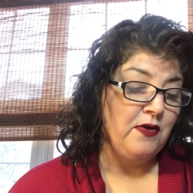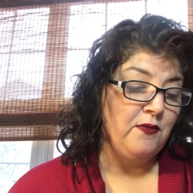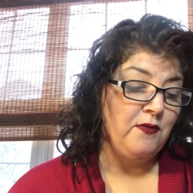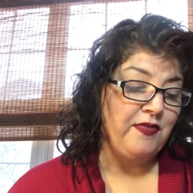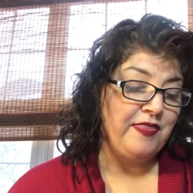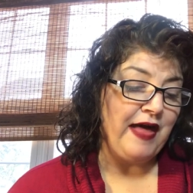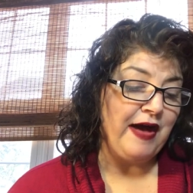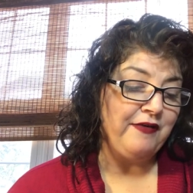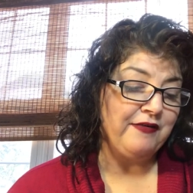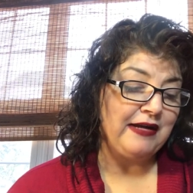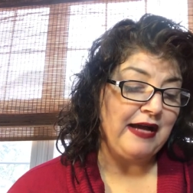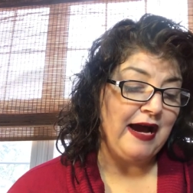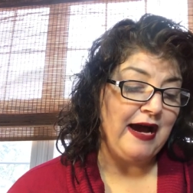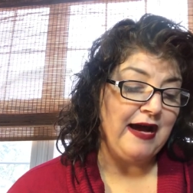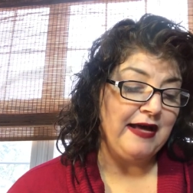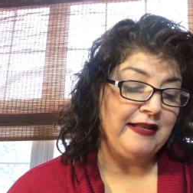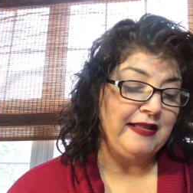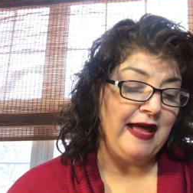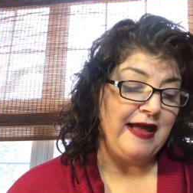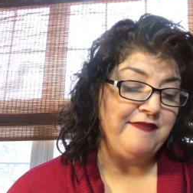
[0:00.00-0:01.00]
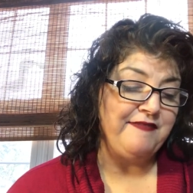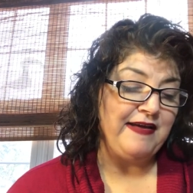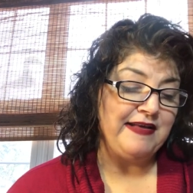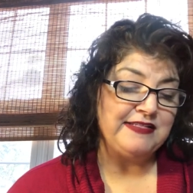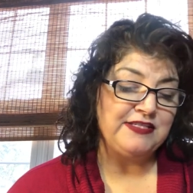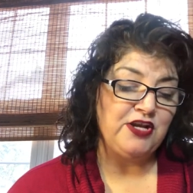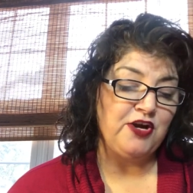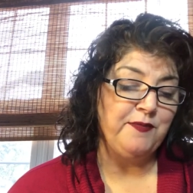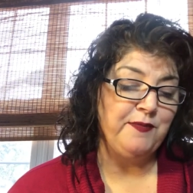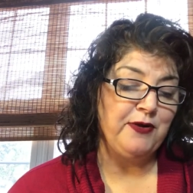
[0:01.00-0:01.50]
Without God, life
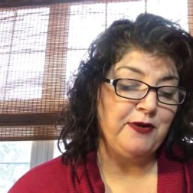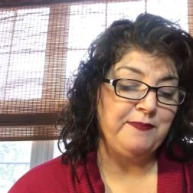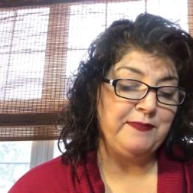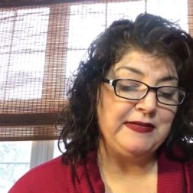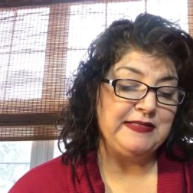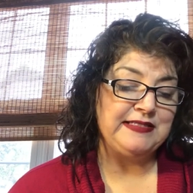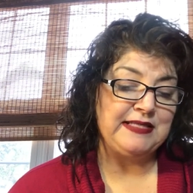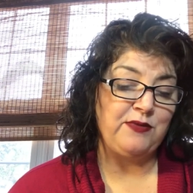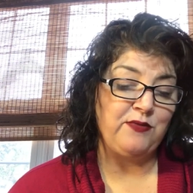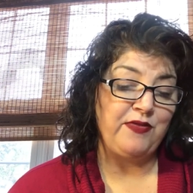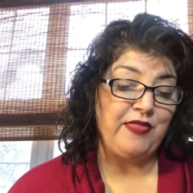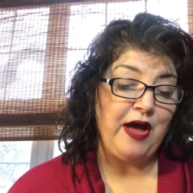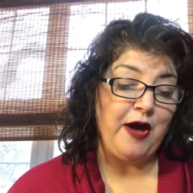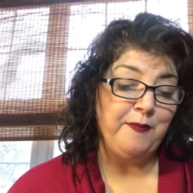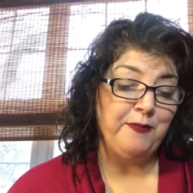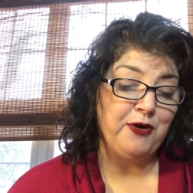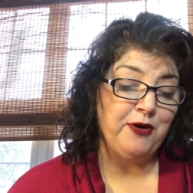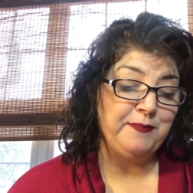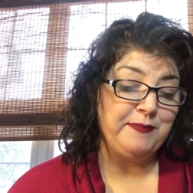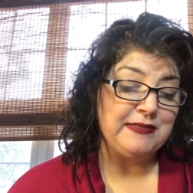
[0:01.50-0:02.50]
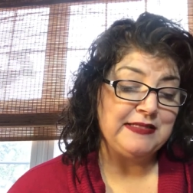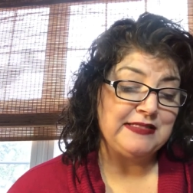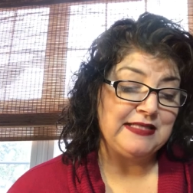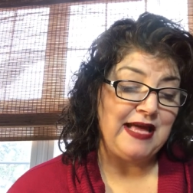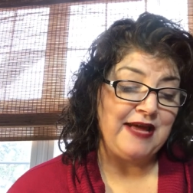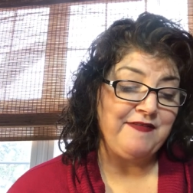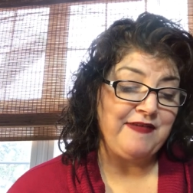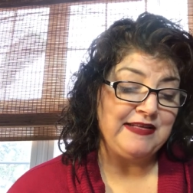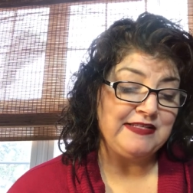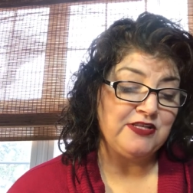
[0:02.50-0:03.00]
has no purpose, and without purpose,
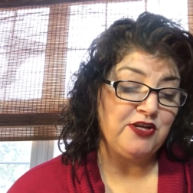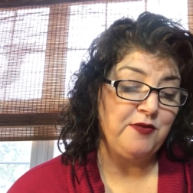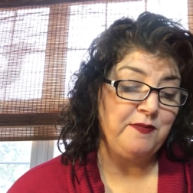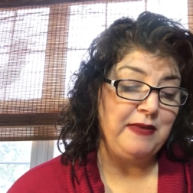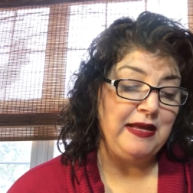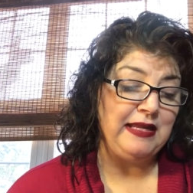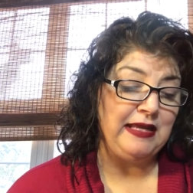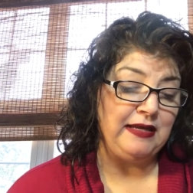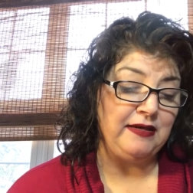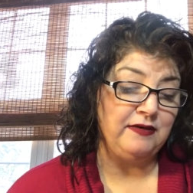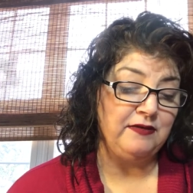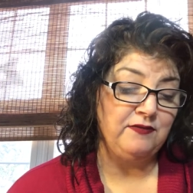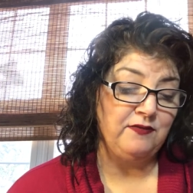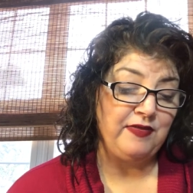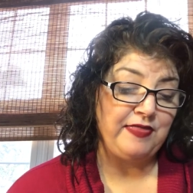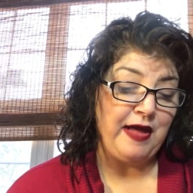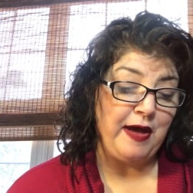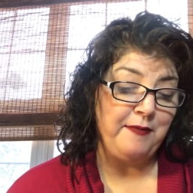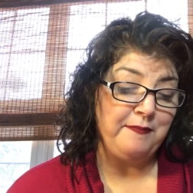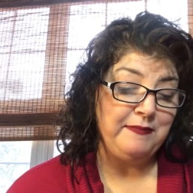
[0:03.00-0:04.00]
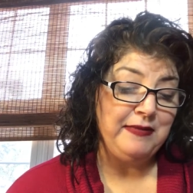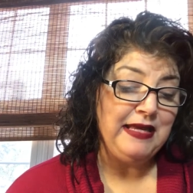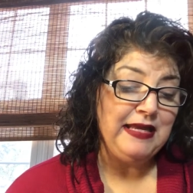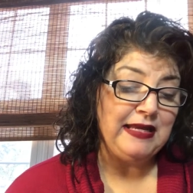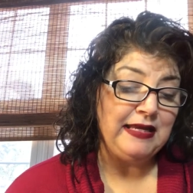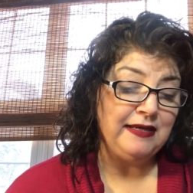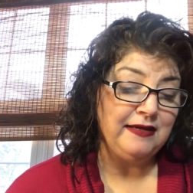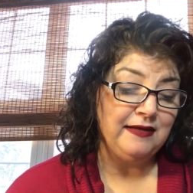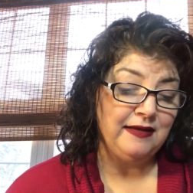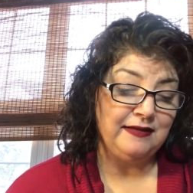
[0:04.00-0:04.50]
life has no meaning. Without
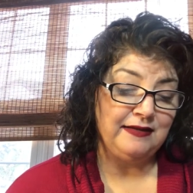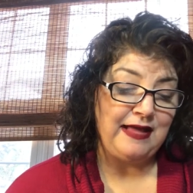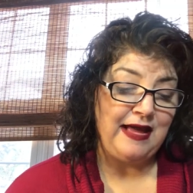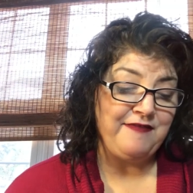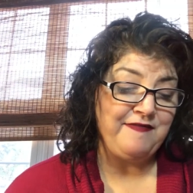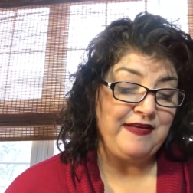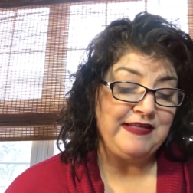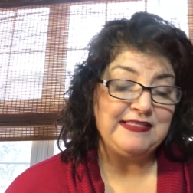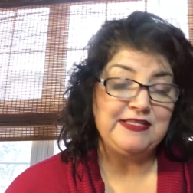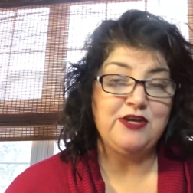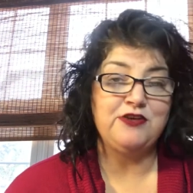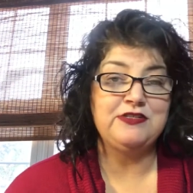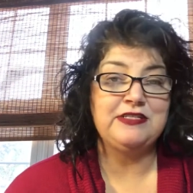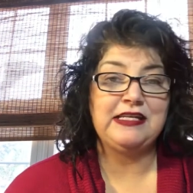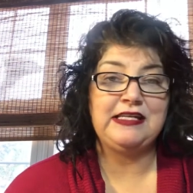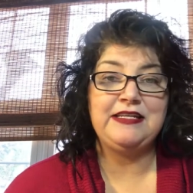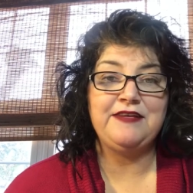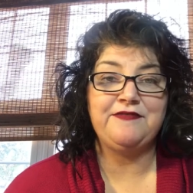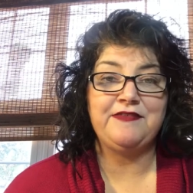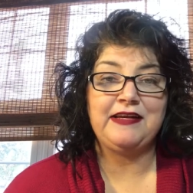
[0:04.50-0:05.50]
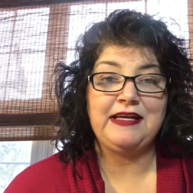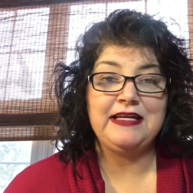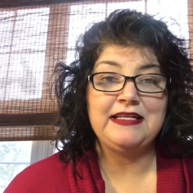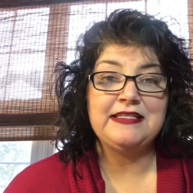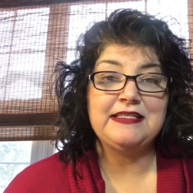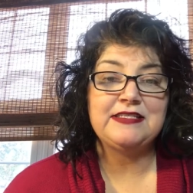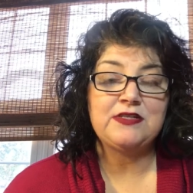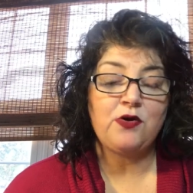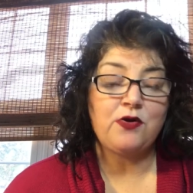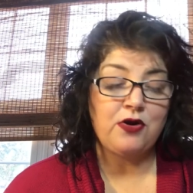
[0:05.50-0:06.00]
meaning, life has no
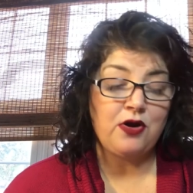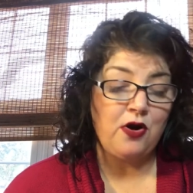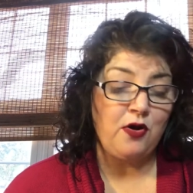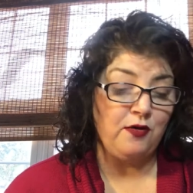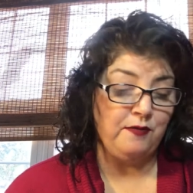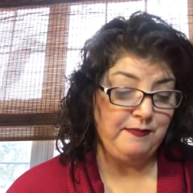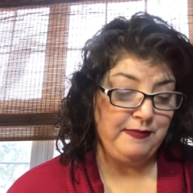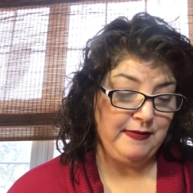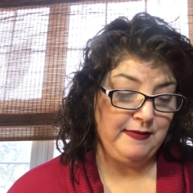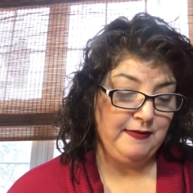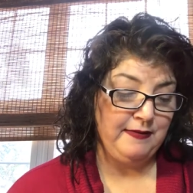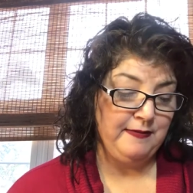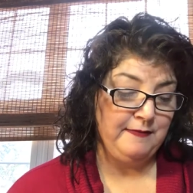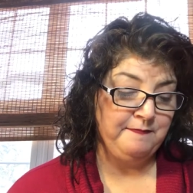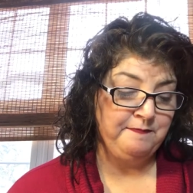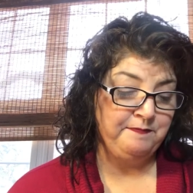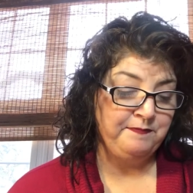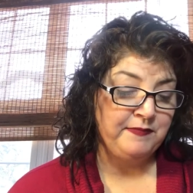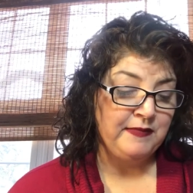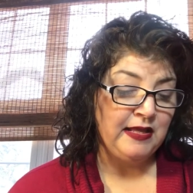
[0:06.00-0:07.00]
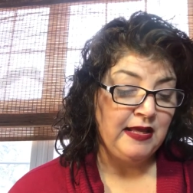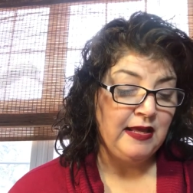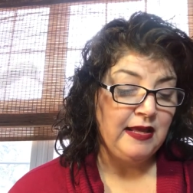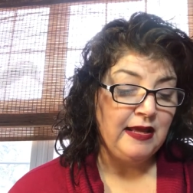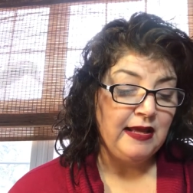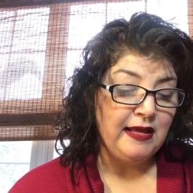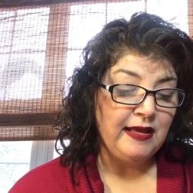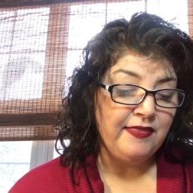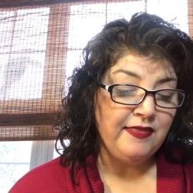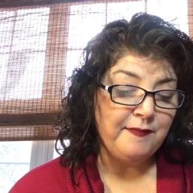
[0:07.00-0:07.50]
significance or hope.
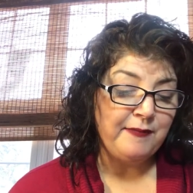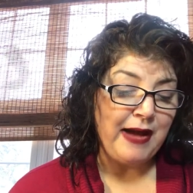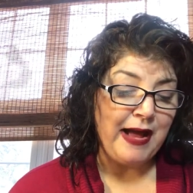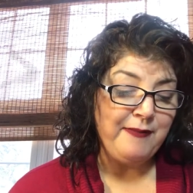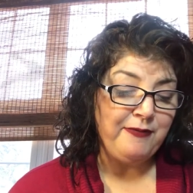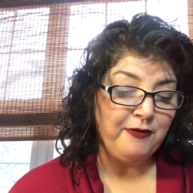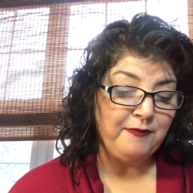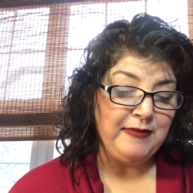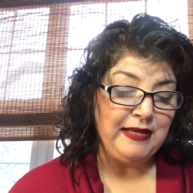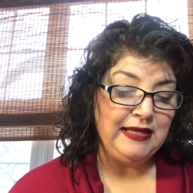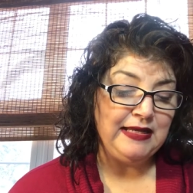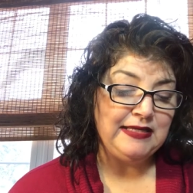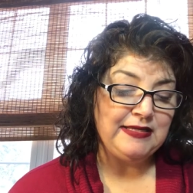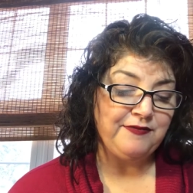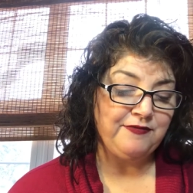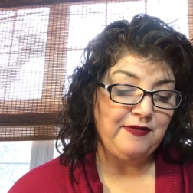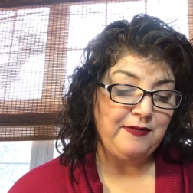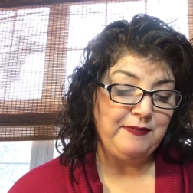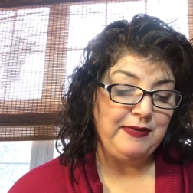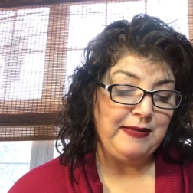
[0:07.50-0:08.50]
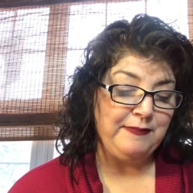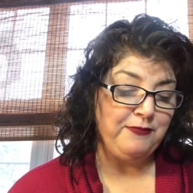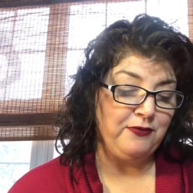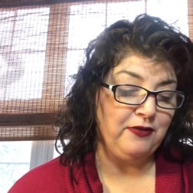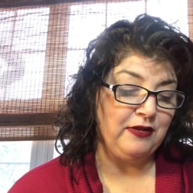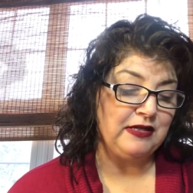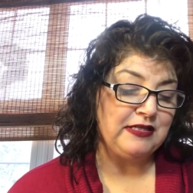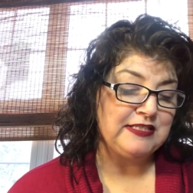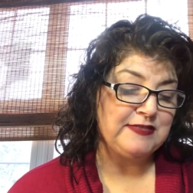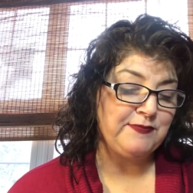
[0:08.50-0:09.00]
In the Bible, many different
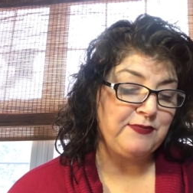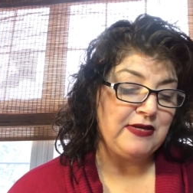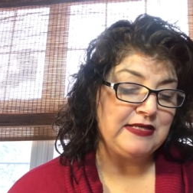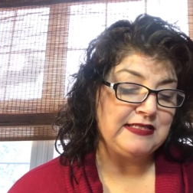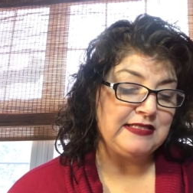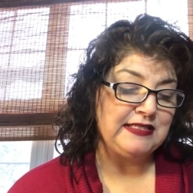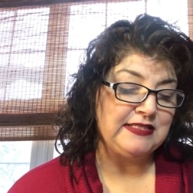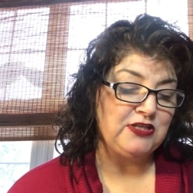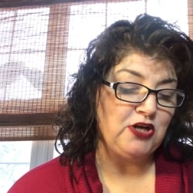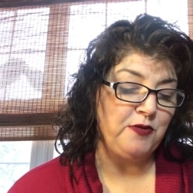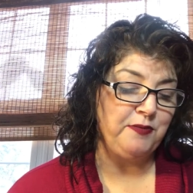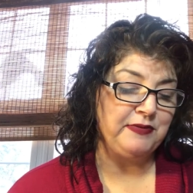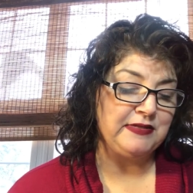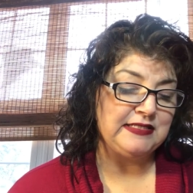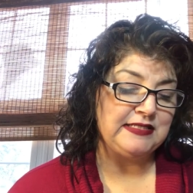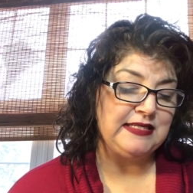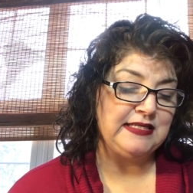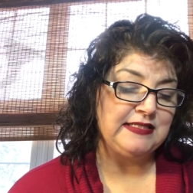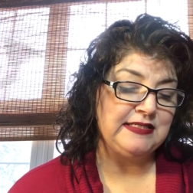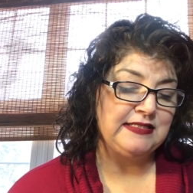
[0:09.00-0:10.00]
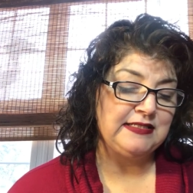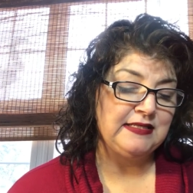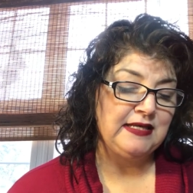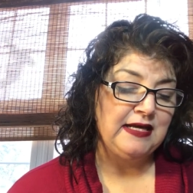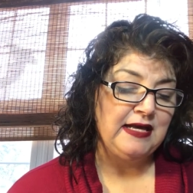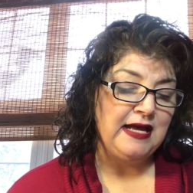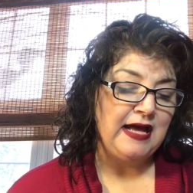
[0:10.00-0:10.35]
people express this hopelessness.